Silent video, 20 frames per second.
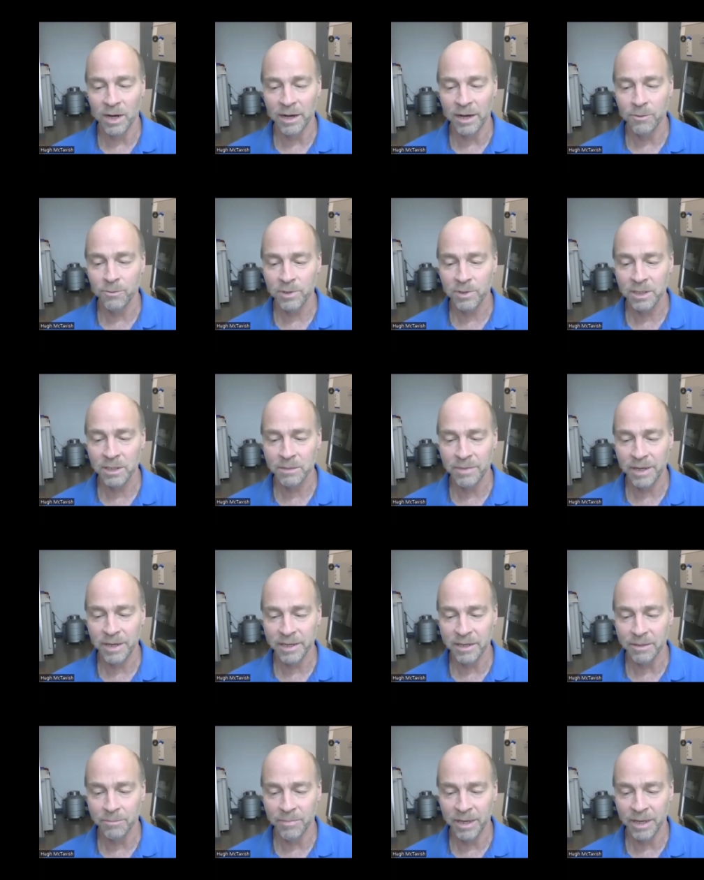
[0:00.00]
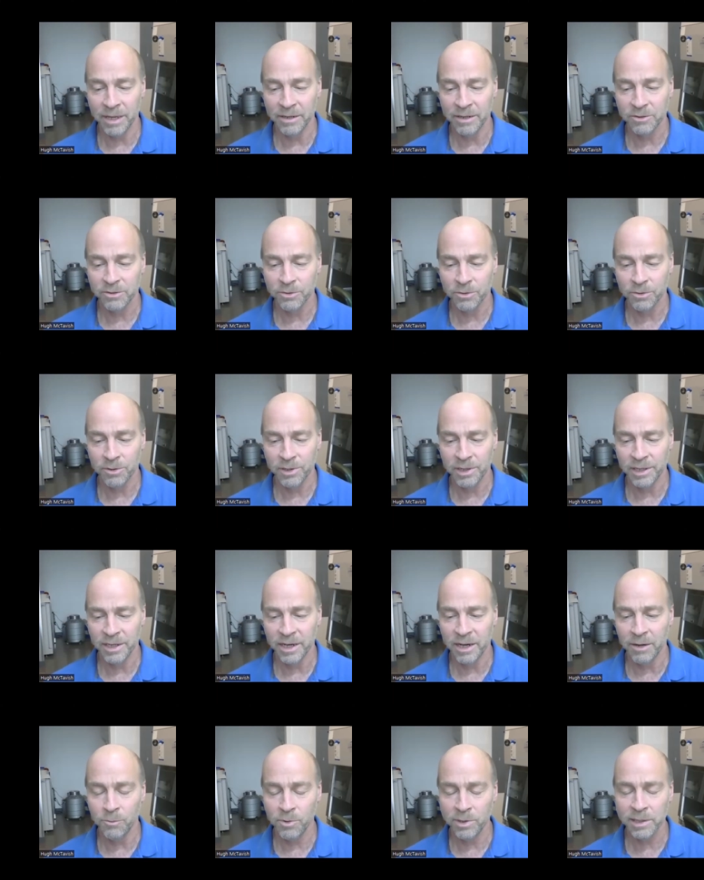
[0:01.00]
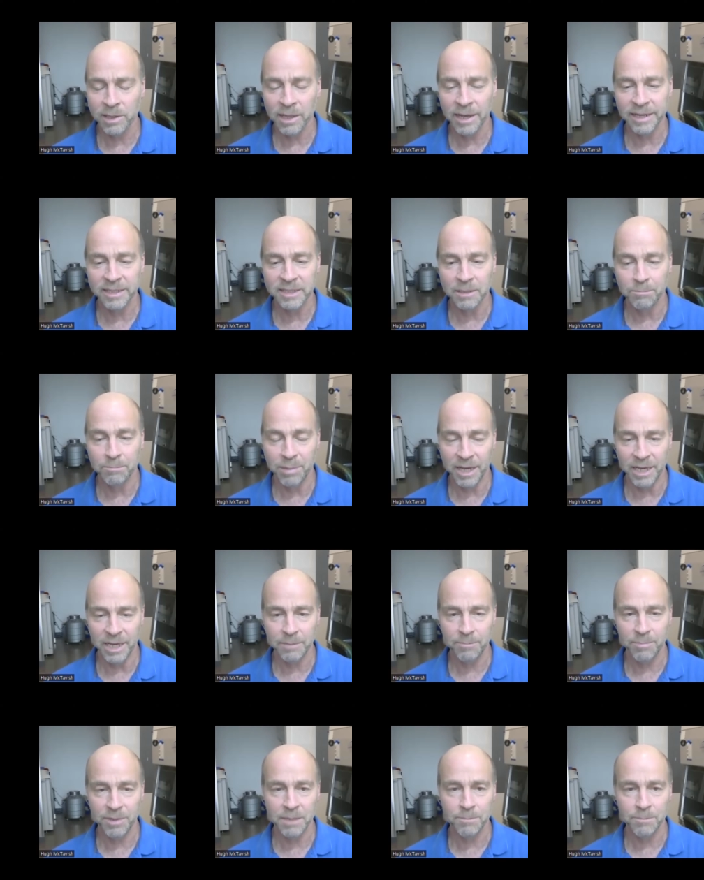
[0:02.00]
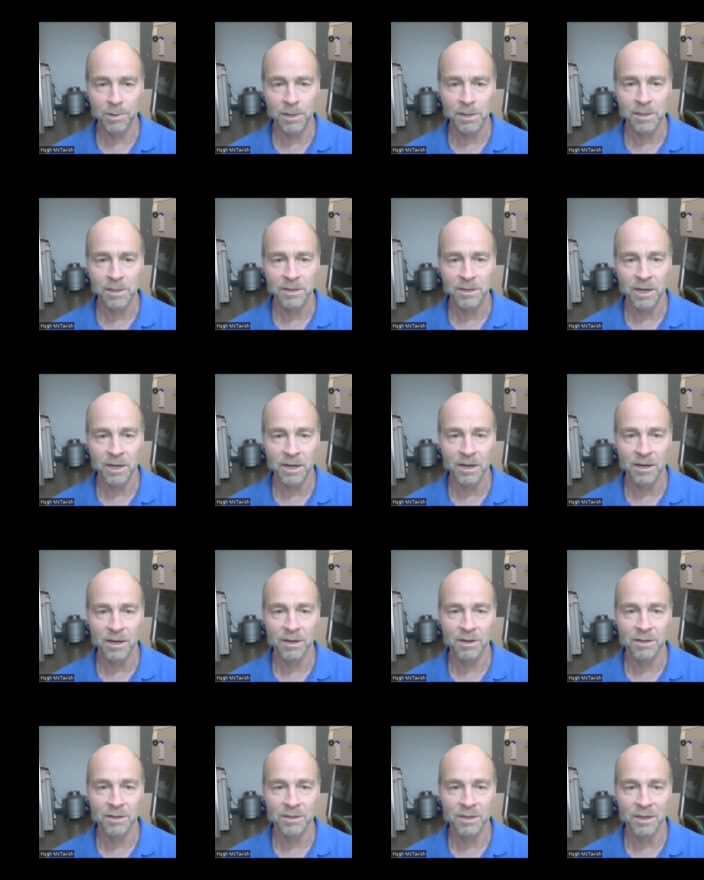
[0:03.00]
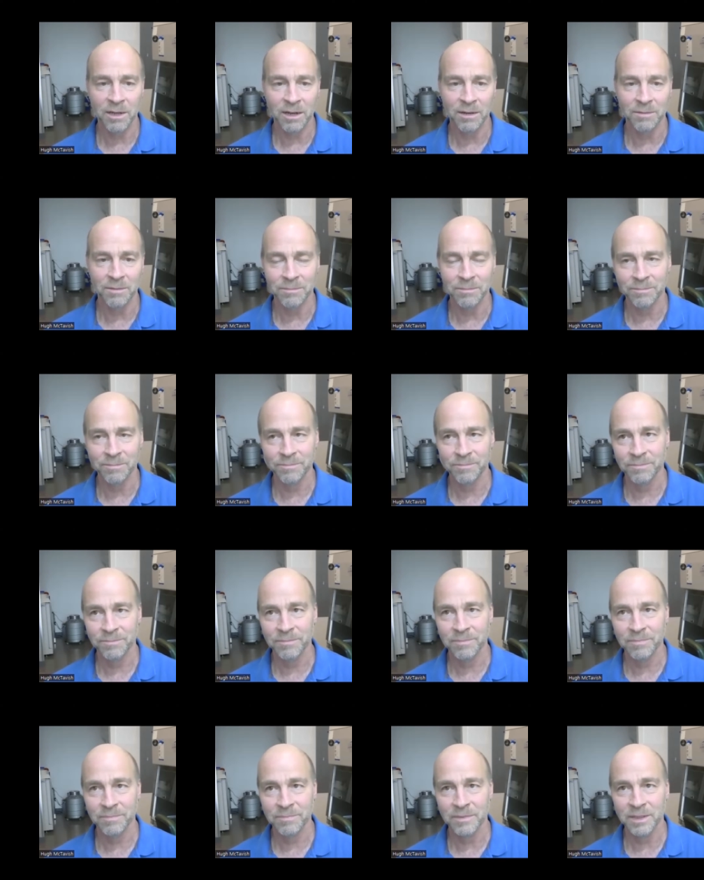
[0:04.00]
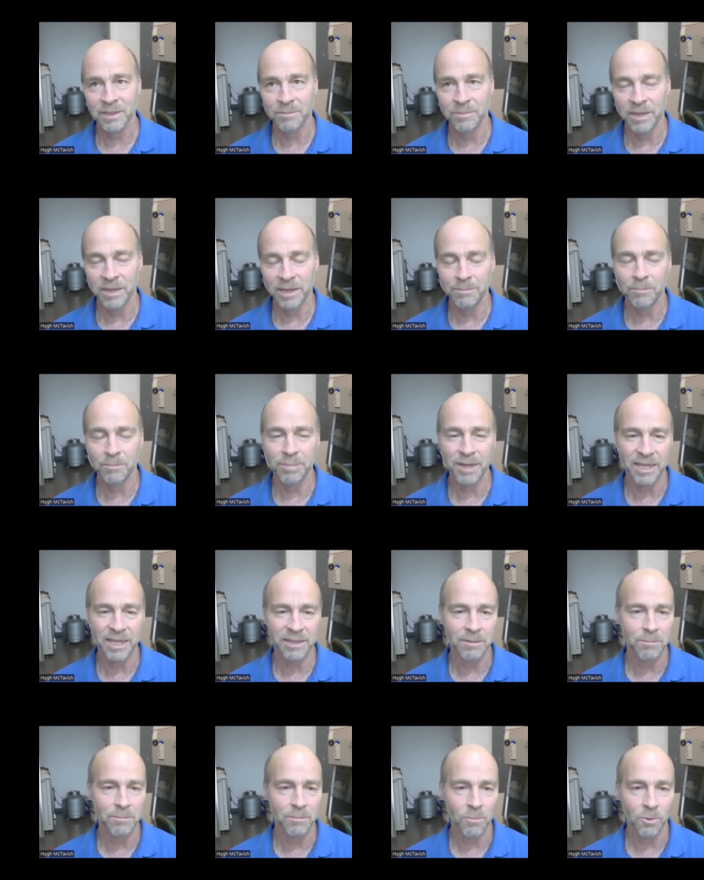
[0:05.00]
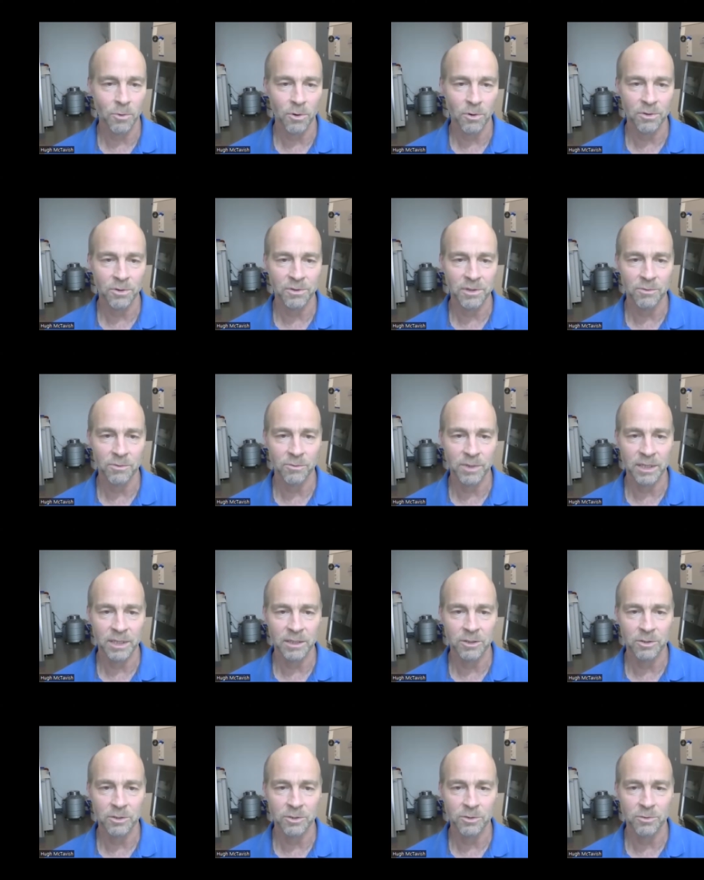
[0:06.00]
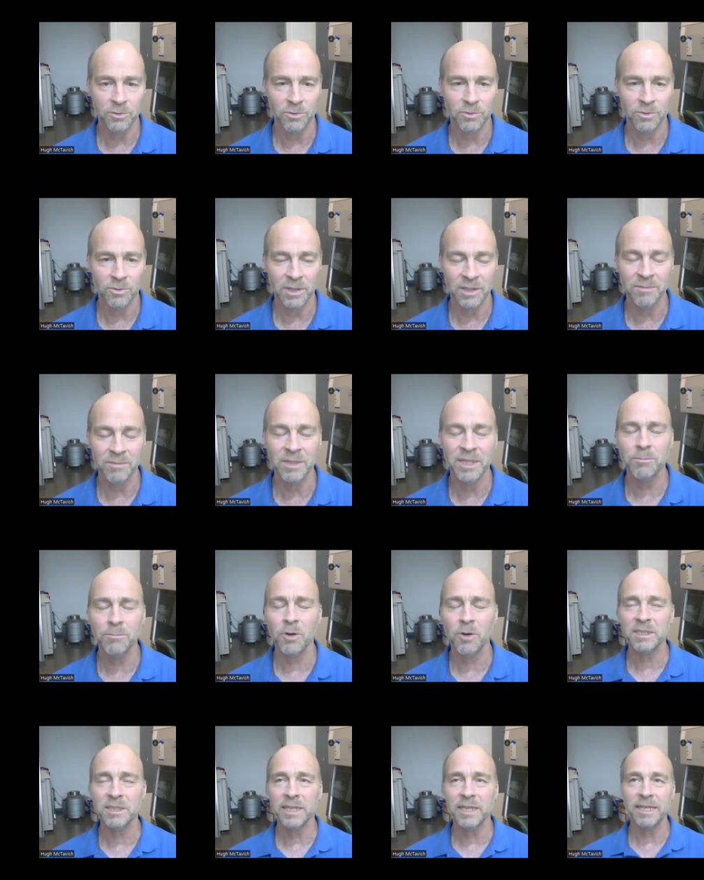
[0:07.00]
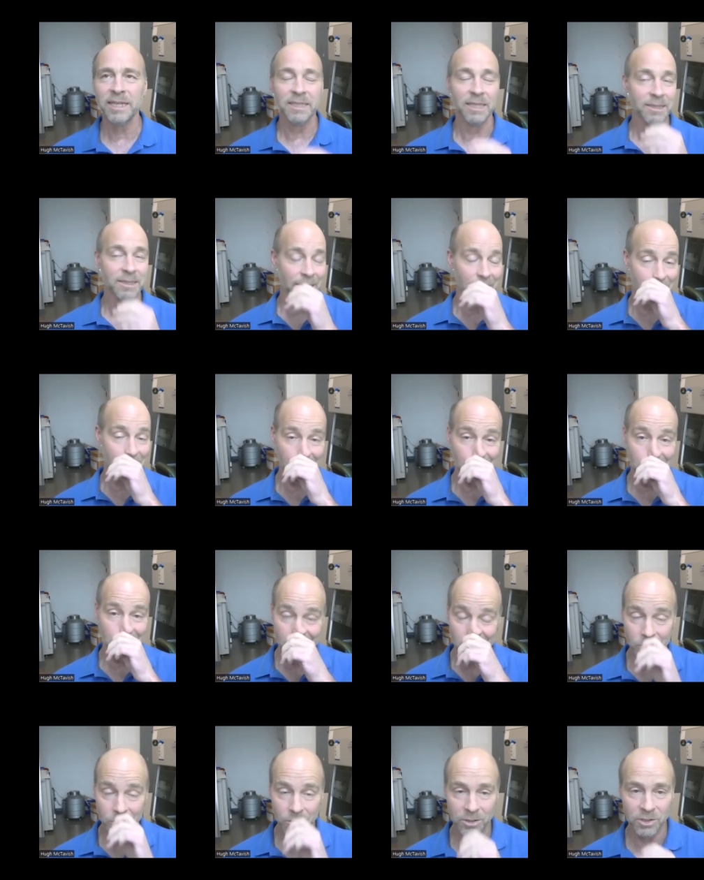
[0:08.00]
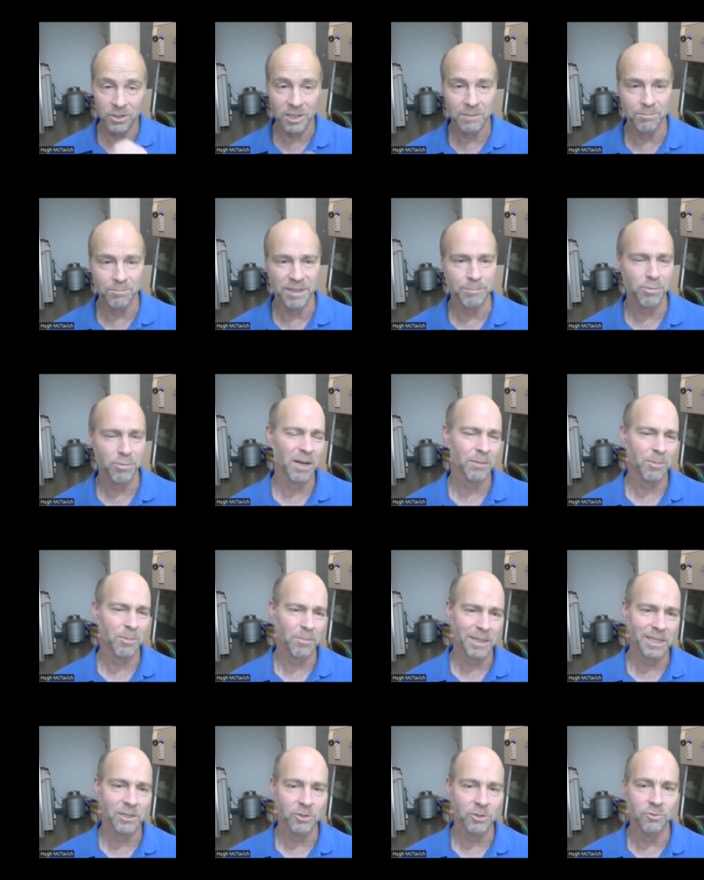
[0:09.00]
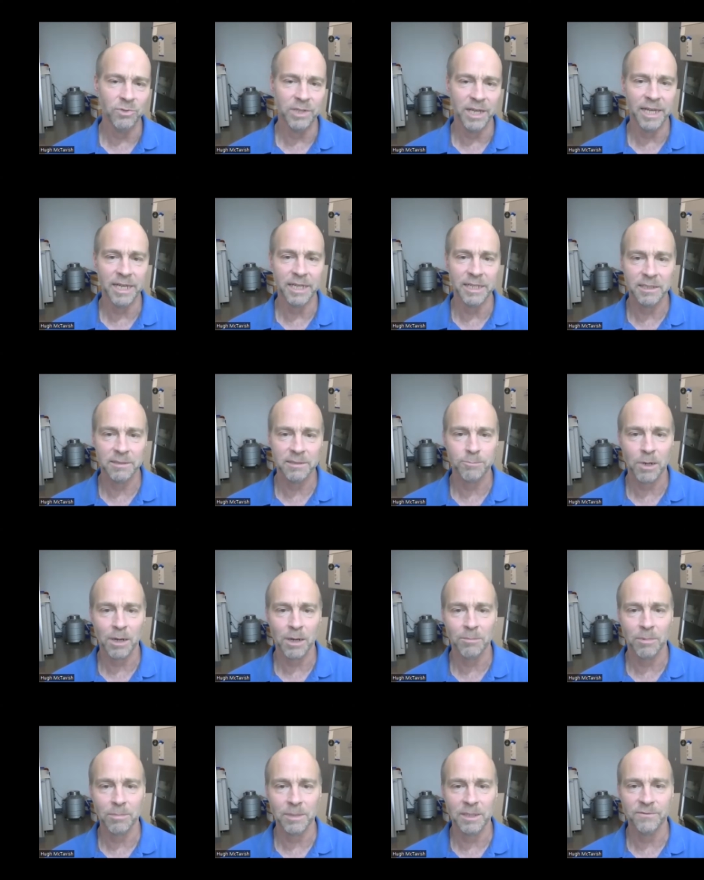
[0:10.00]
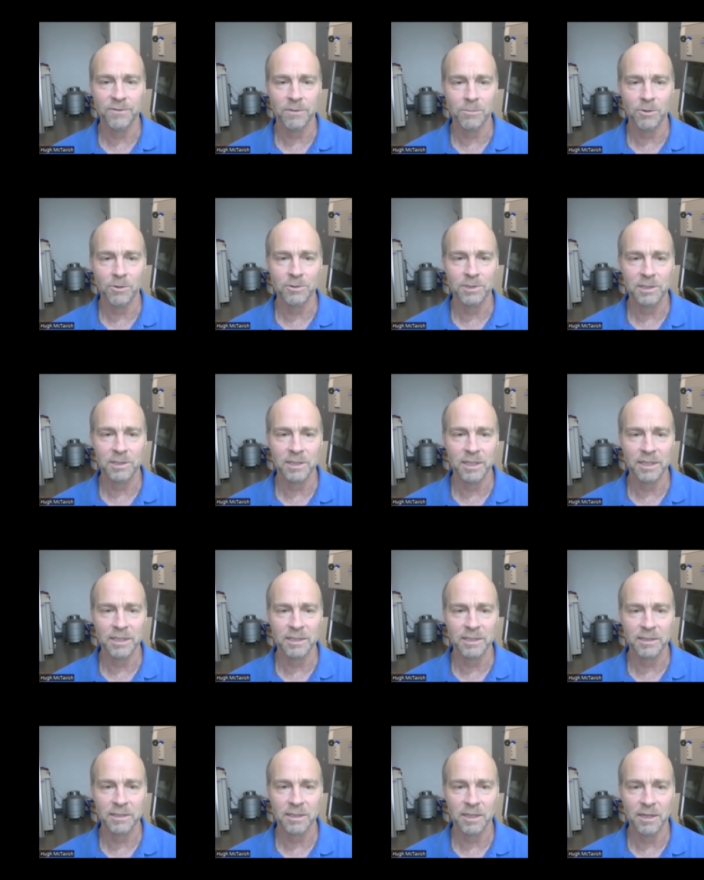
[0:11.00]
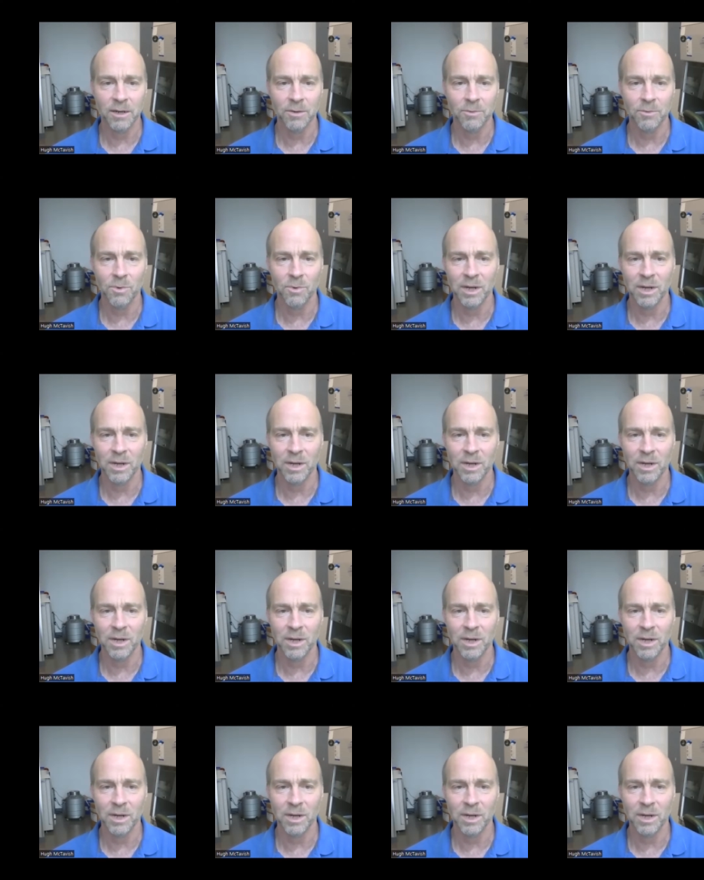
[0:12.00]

I wouldn't make it mandatory. I would like to pay people uh, um, and pay them more than we do. In most cases, I think this should just be probably two days, probably for most things, uh, mm.